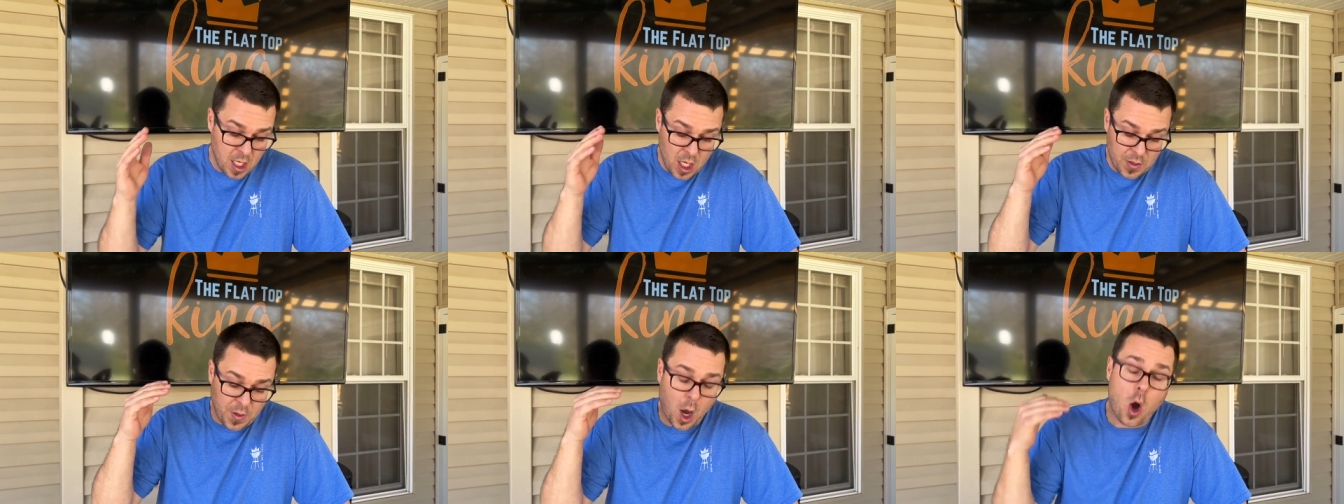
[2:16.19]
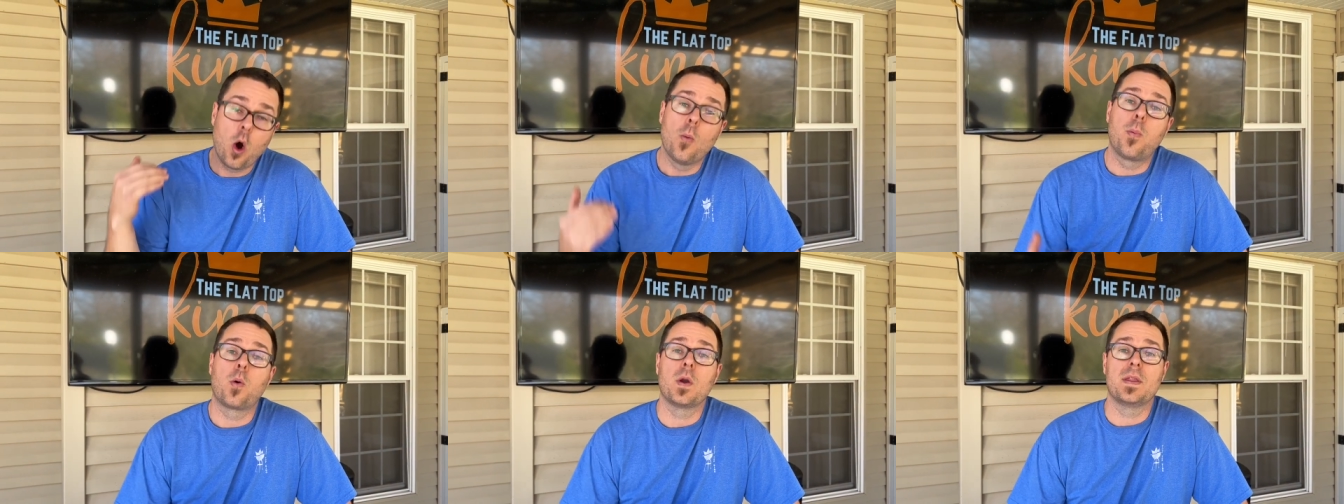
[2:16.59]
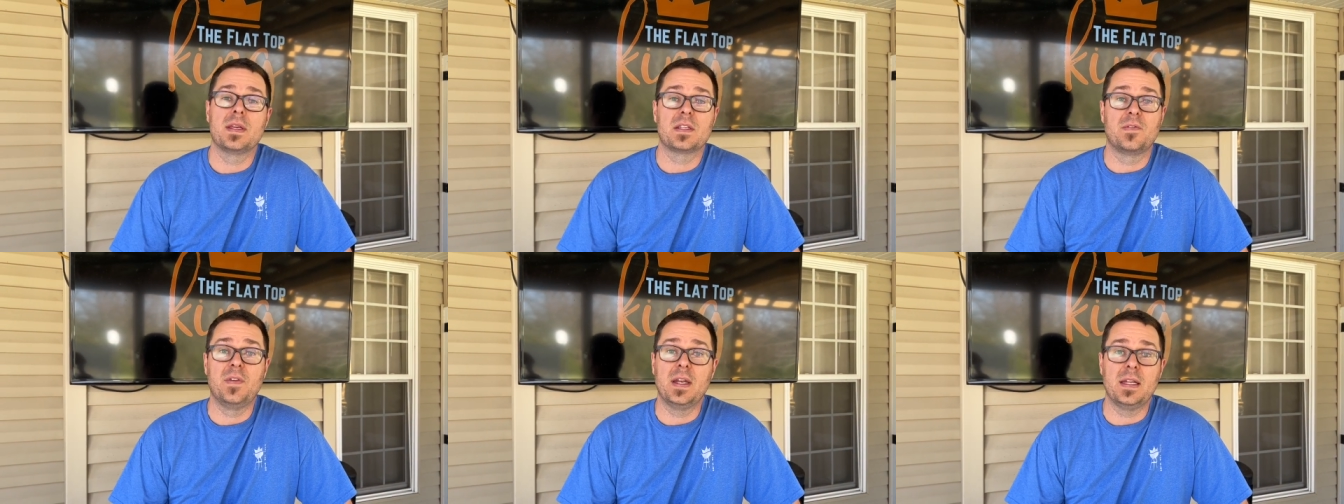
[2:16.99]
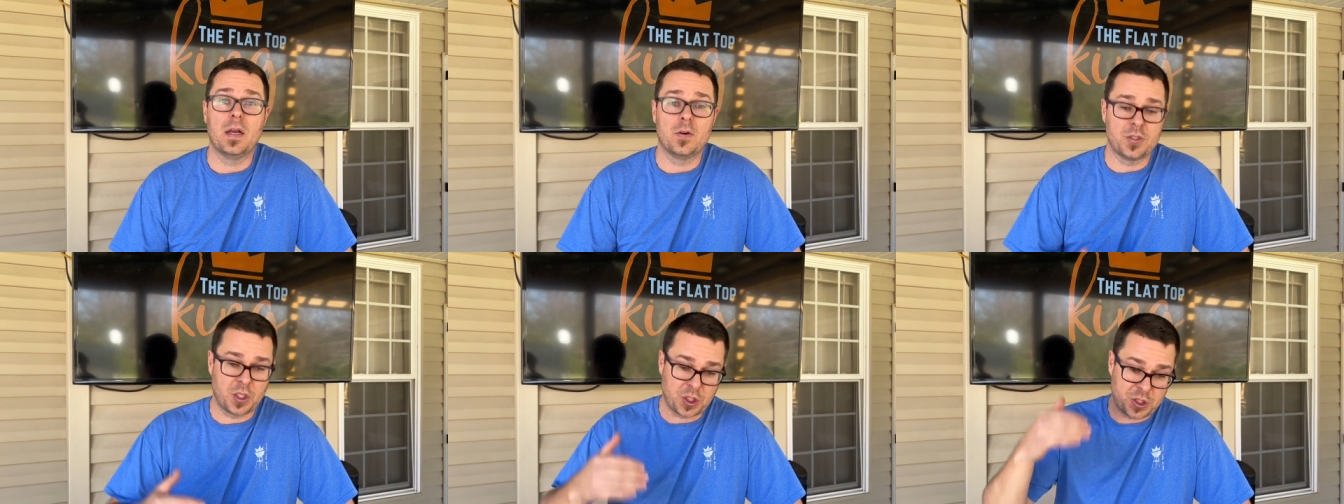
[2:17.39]
The whole point of this video
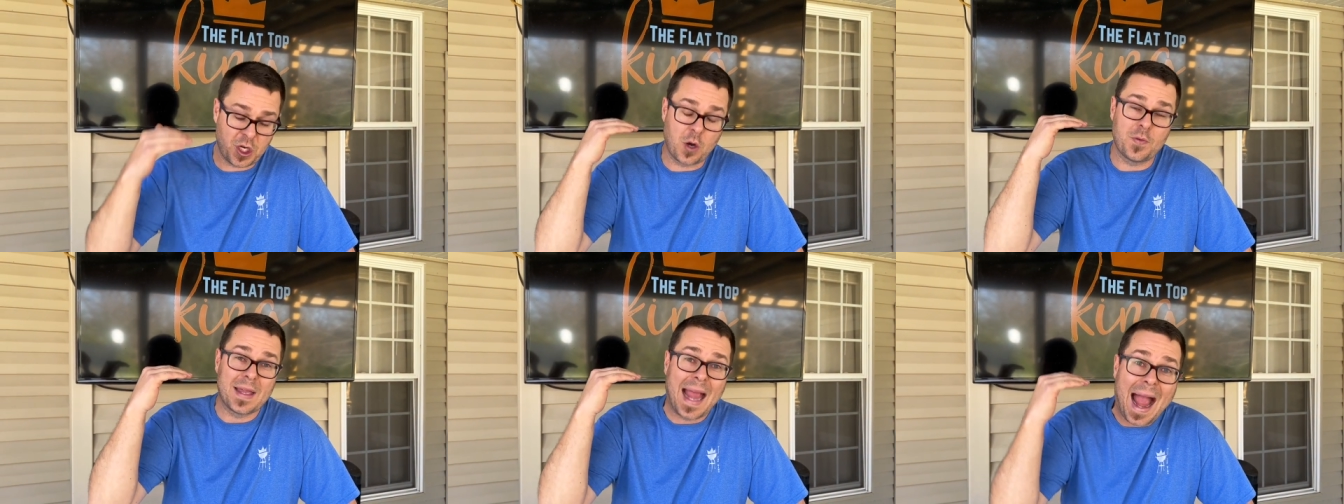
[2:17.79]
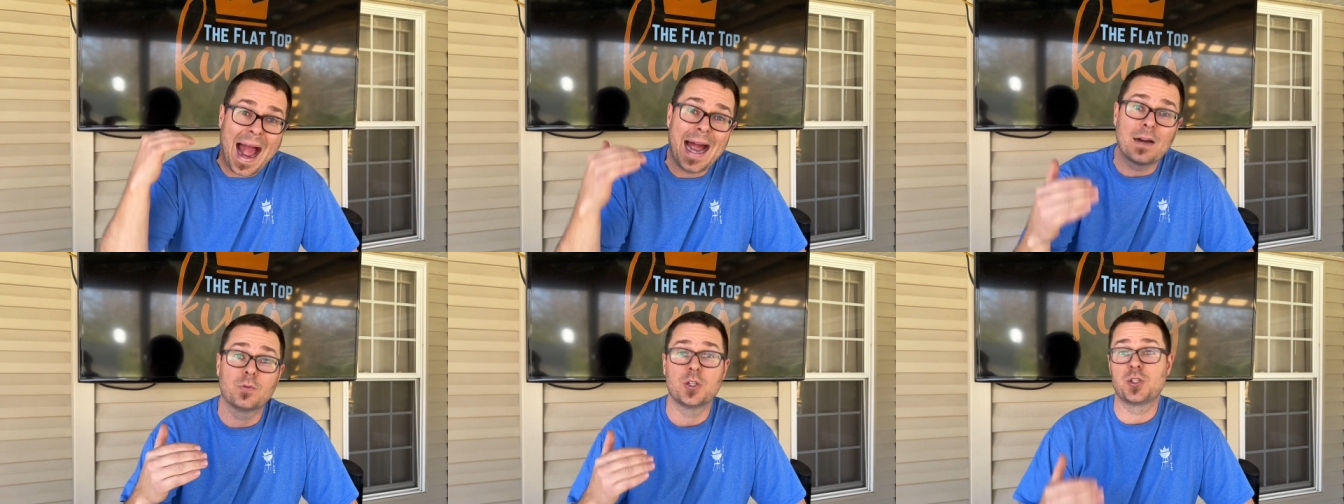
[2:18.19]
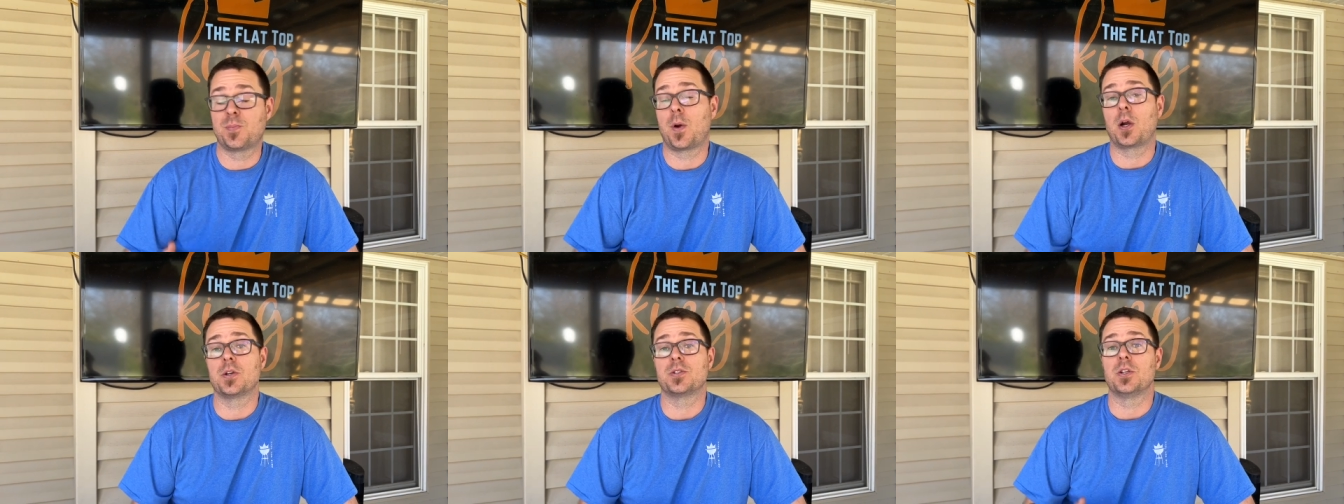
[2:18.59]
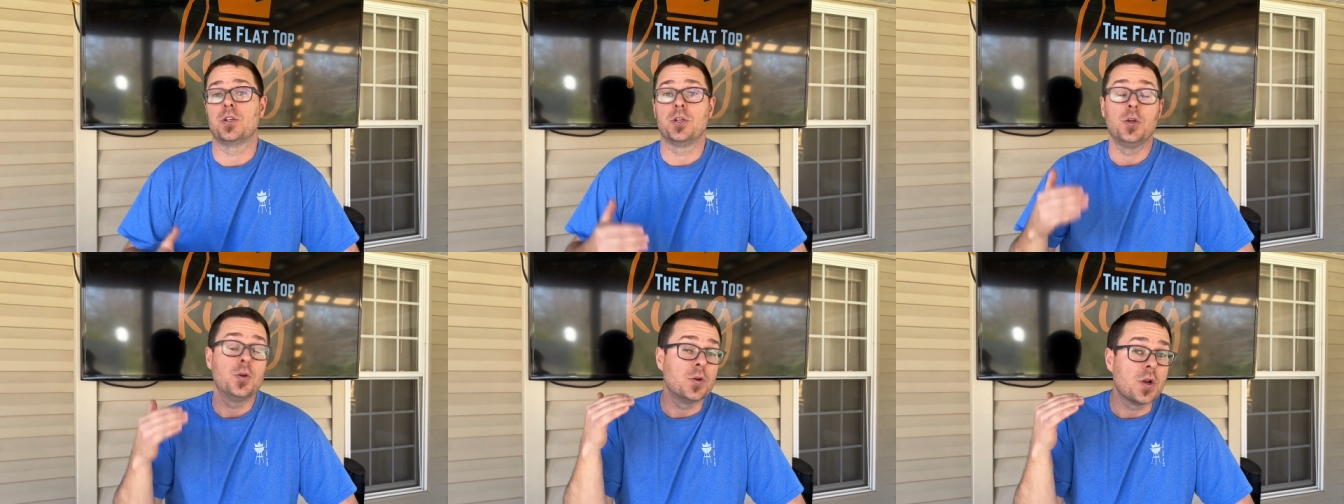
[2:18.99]
is to show the average person,
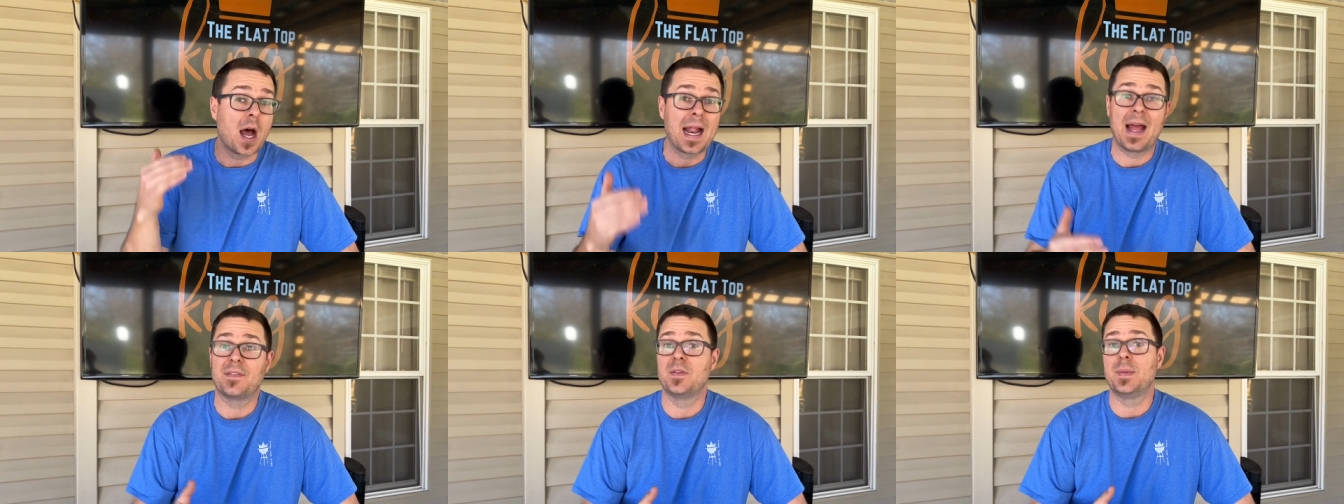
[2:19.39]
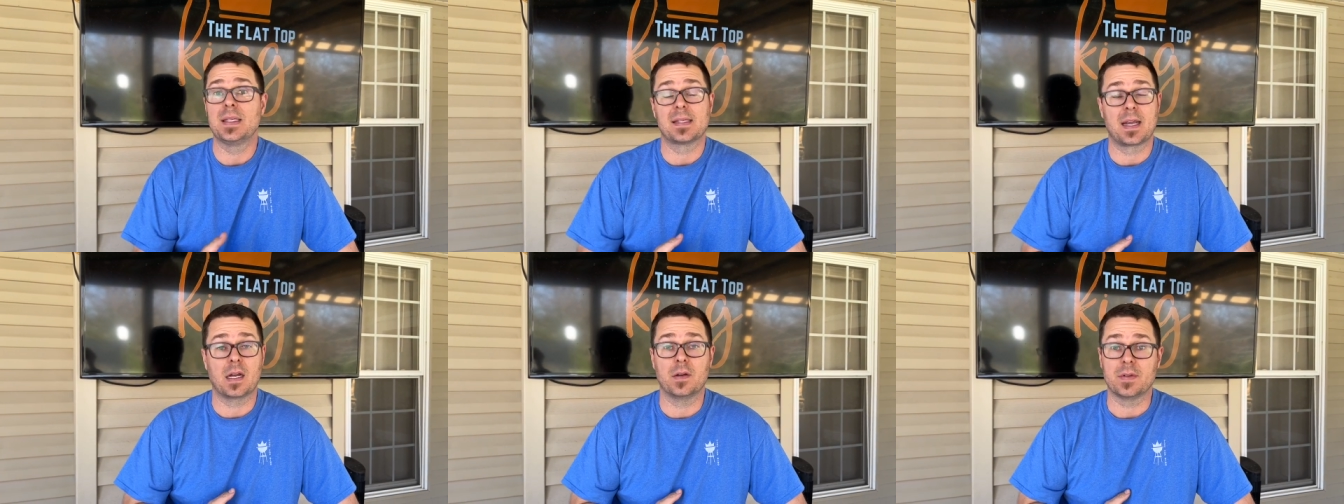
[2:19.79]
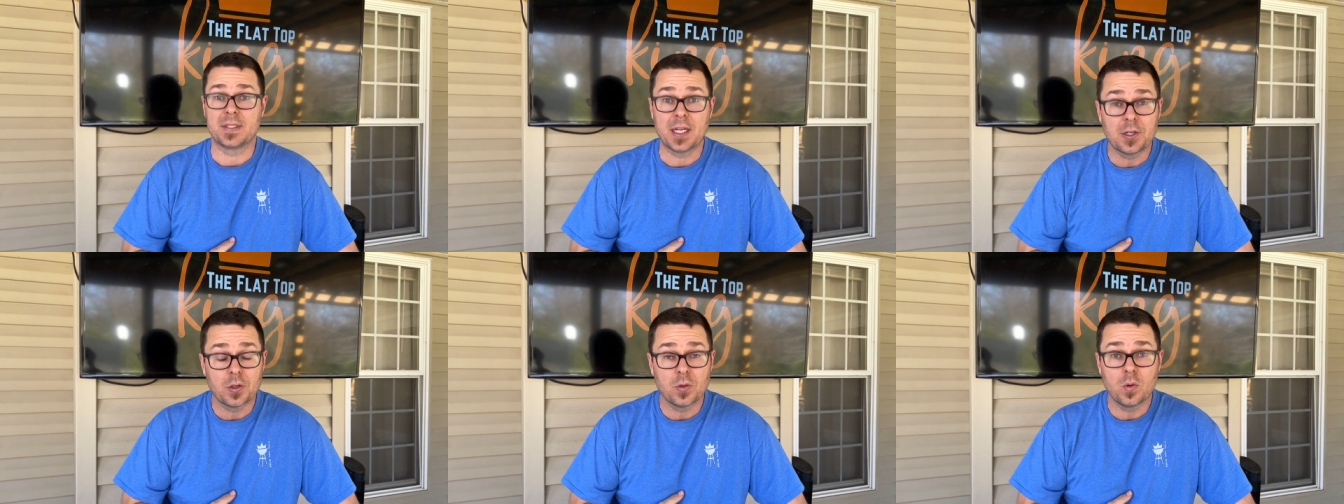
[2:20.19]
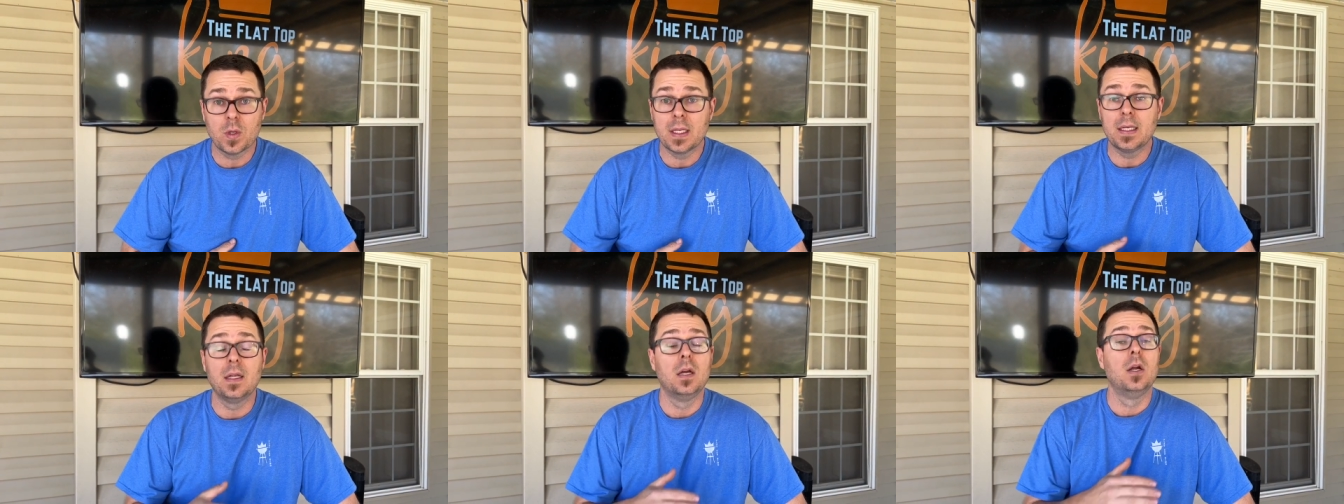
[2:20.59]
you do not have to be scared of a
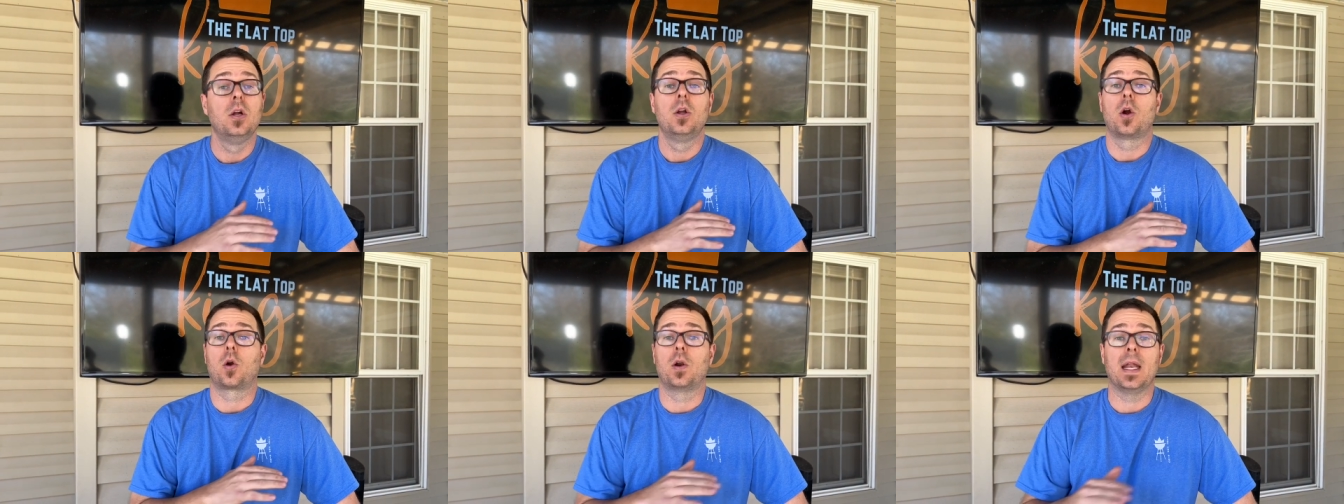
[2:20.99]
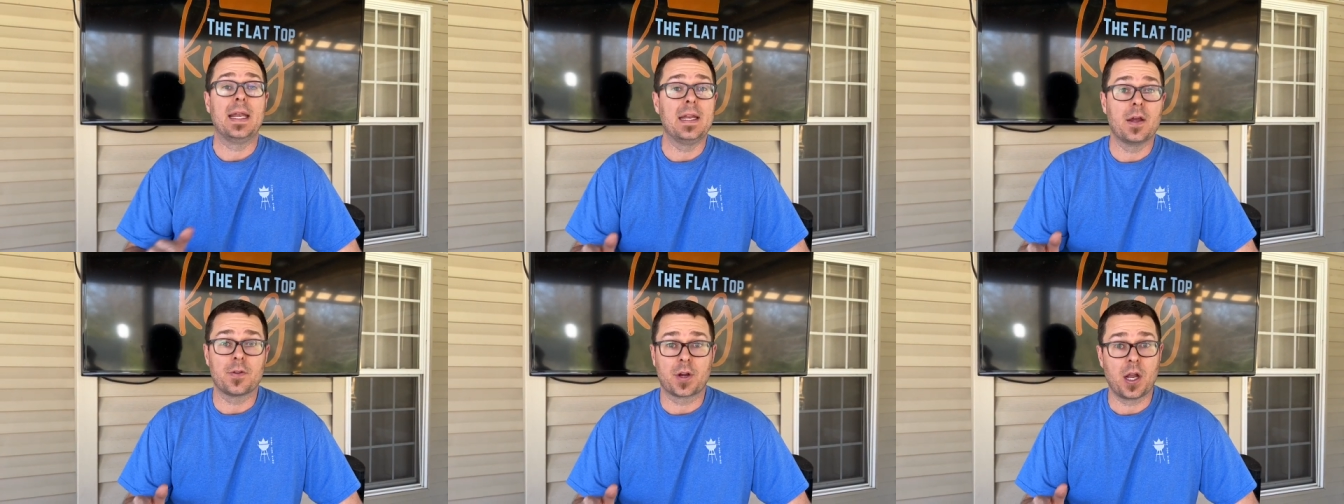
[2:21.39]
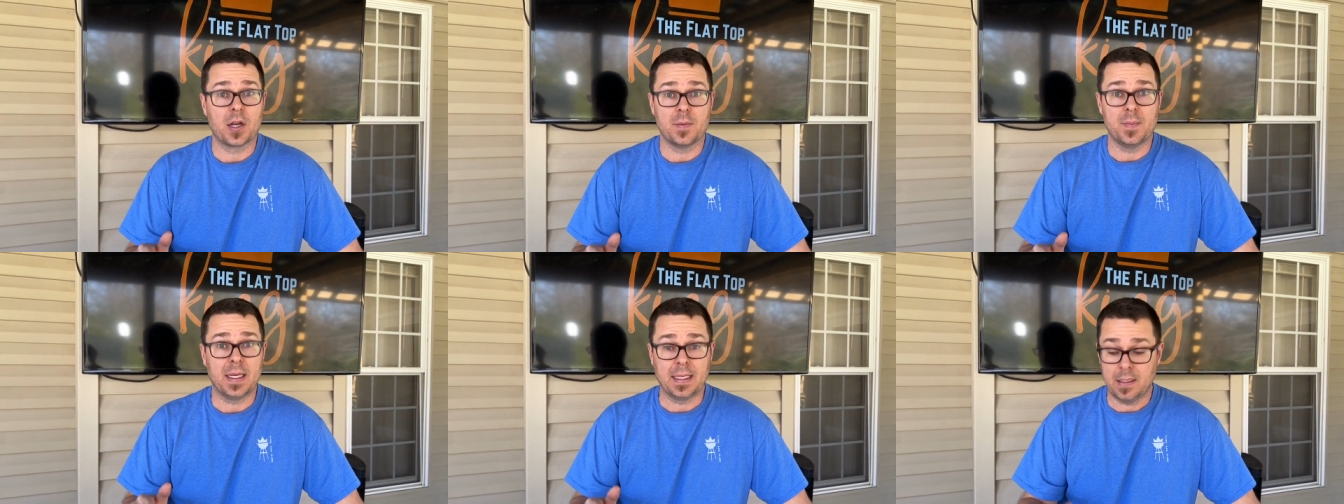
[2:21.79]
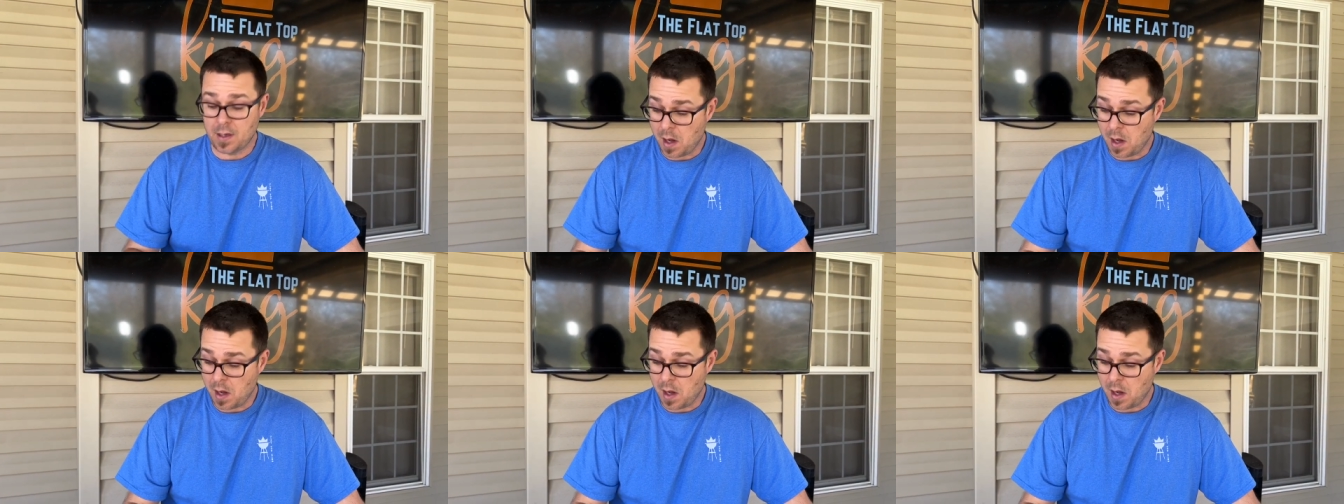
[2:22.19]
tenderloin or any other cut of meat.